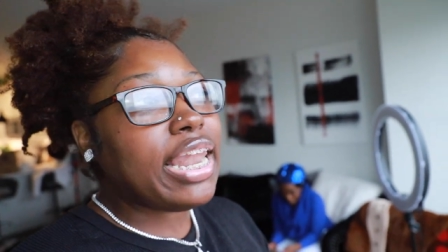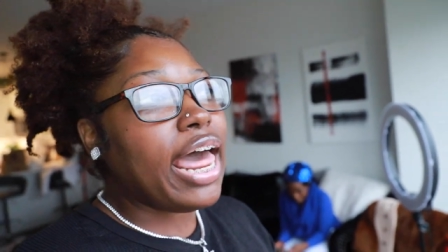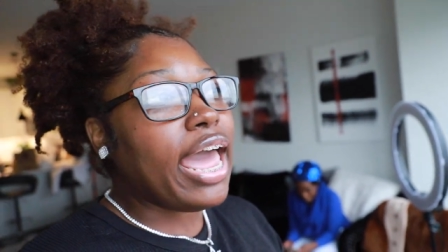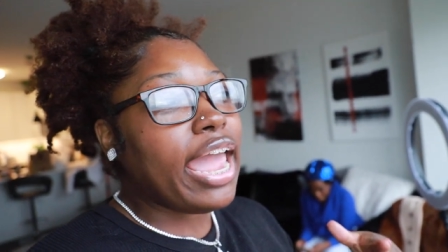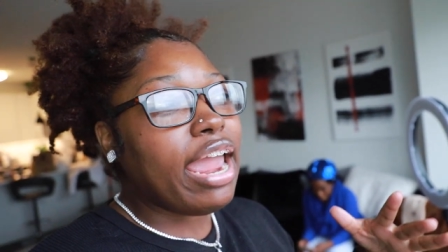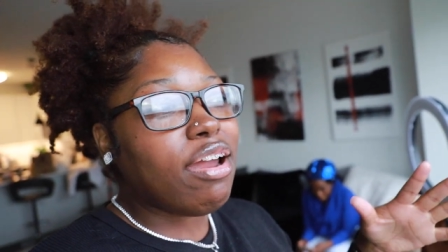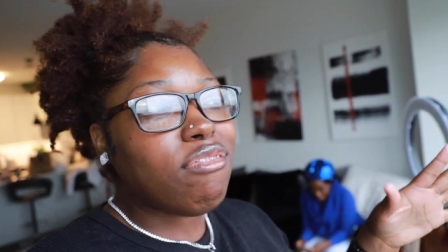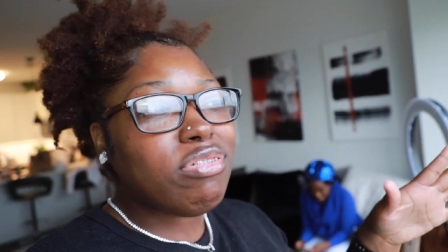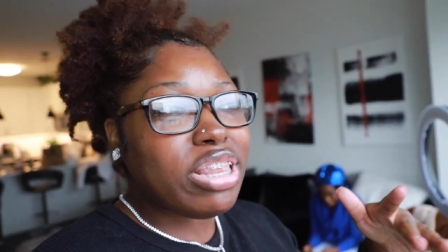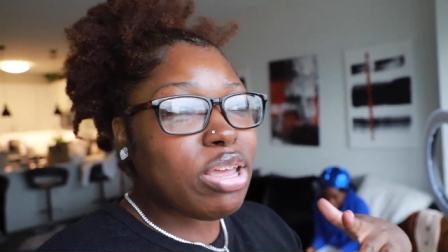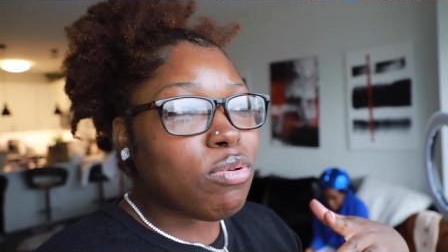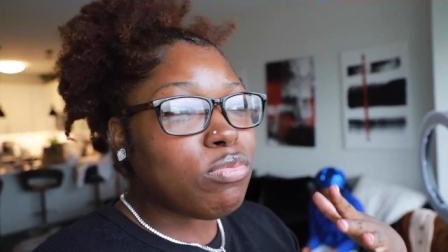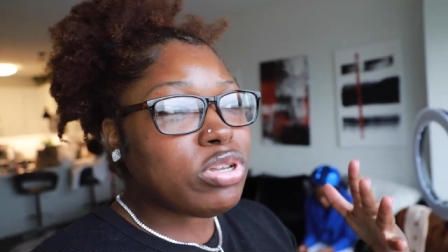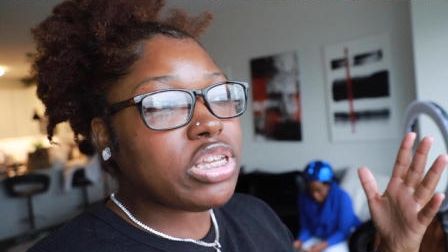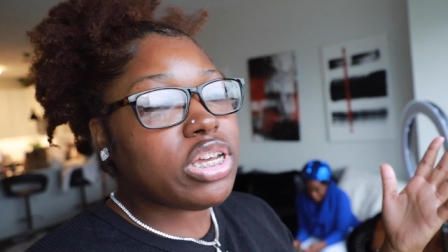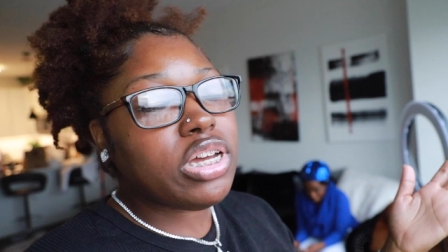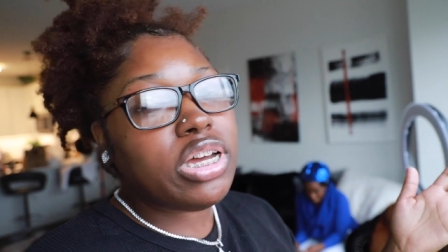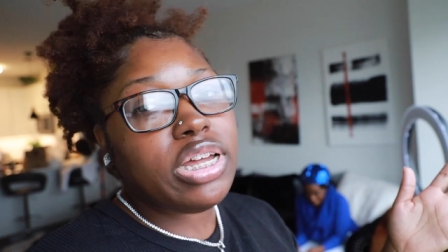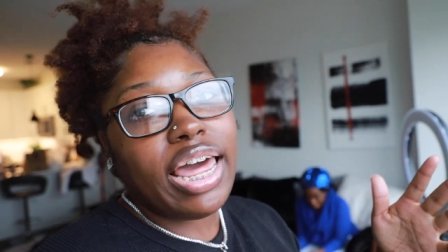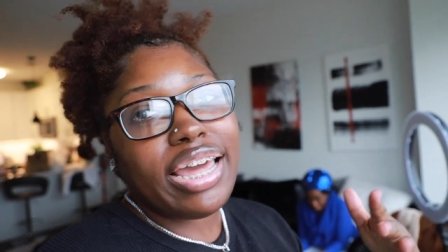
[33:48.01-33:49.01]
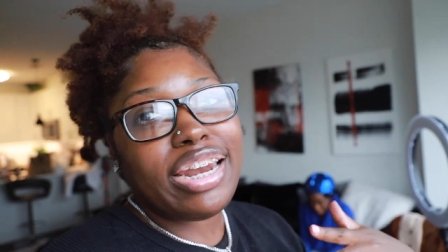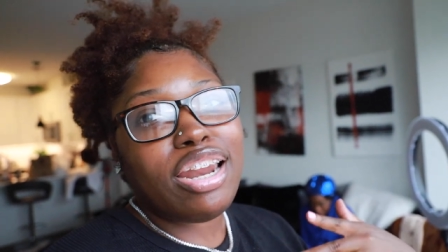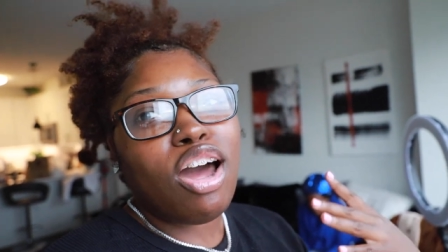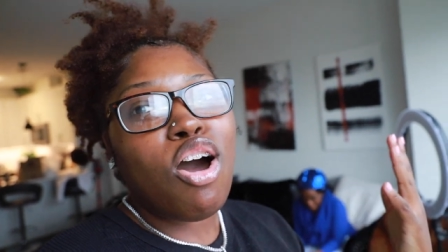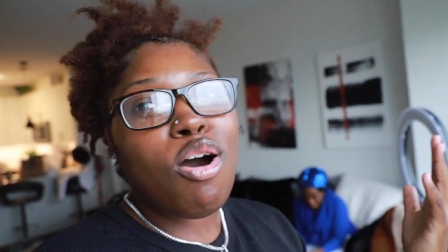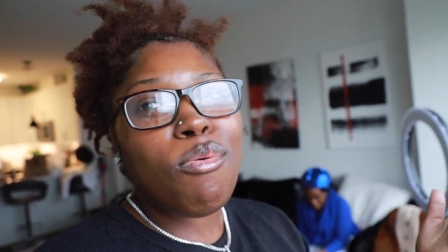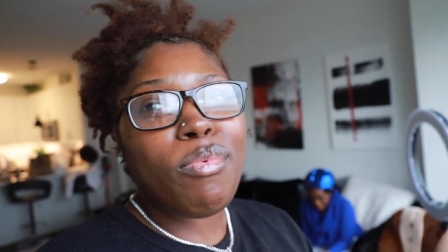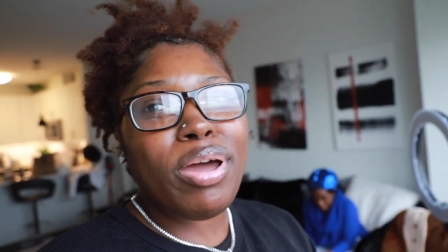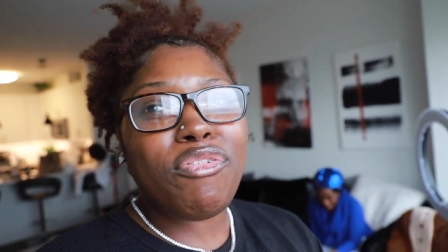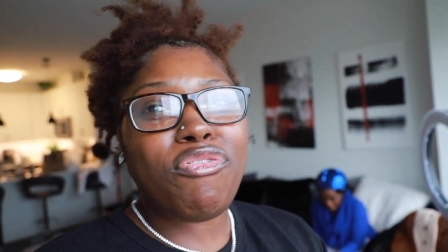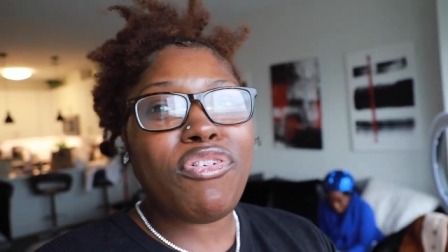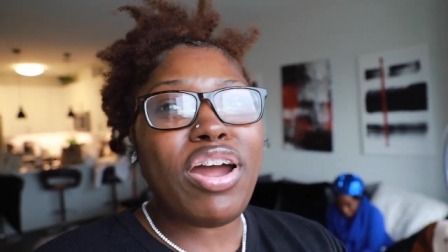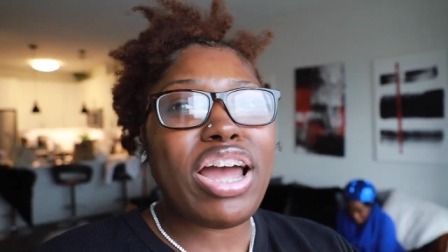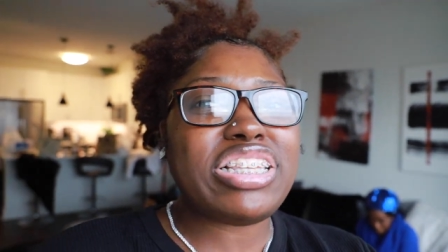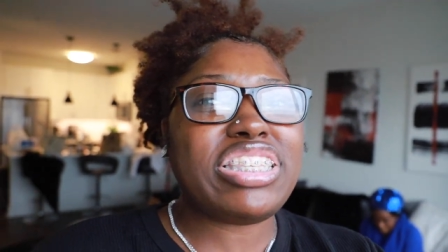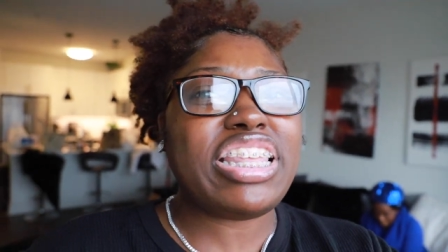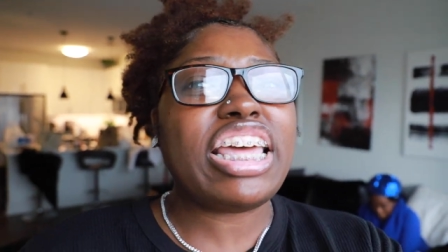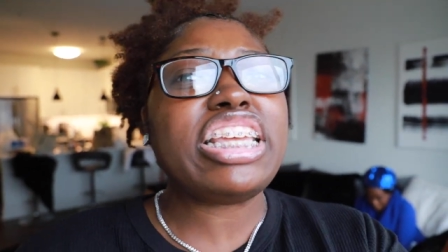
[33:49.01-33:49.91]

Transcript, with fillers: like, everything was good. Like, the homemade fries,